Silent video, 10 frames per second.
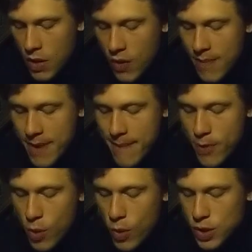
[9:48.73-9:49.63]

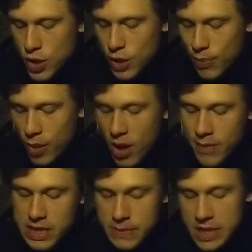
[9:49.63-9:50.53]
Remember what you
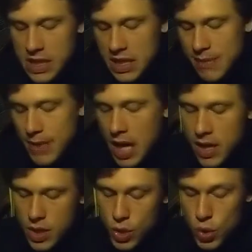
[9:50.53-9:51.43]
promised me by
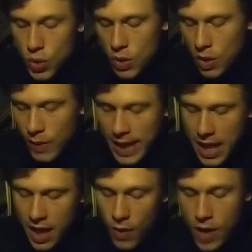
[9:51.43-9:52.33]
the cool
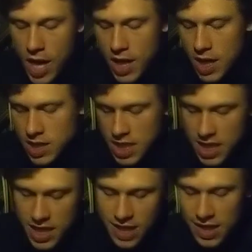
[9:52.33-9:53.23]
well water
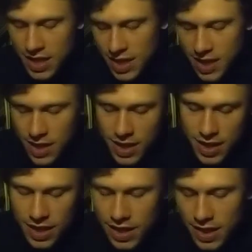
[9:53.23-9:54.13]

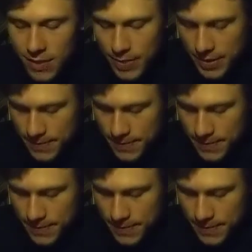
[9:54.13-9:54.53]
deep.